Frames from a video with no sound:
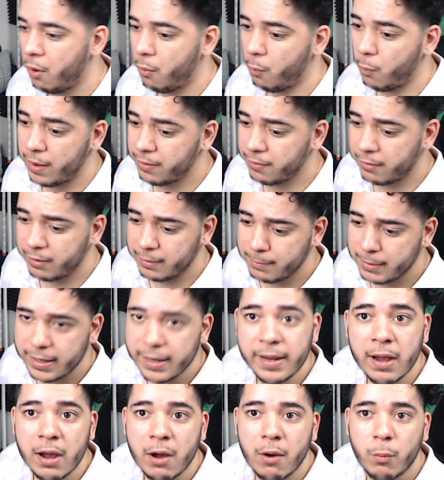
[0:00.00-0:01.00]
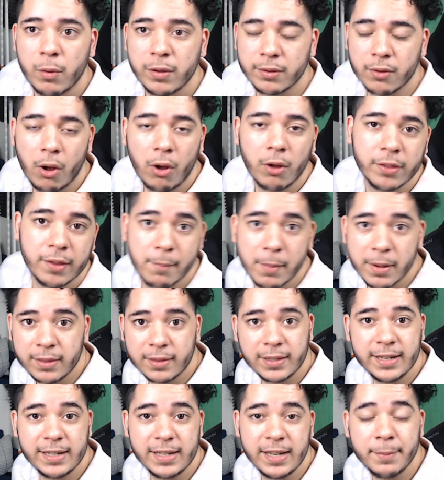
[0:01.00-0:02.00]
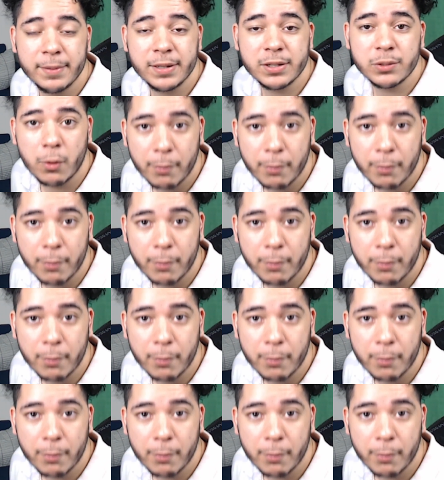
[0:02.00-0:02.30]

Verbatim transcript: whether it be with all the monthly demons,